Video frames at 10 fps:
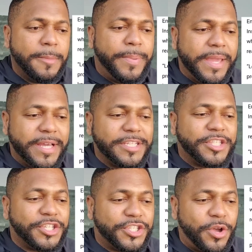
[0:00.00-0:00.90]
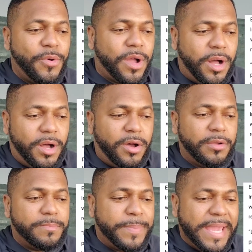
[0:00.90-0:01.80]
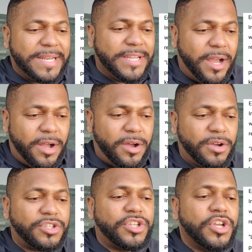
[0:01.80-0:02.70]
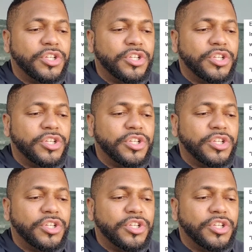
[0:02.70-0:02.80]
because the so-called big dogs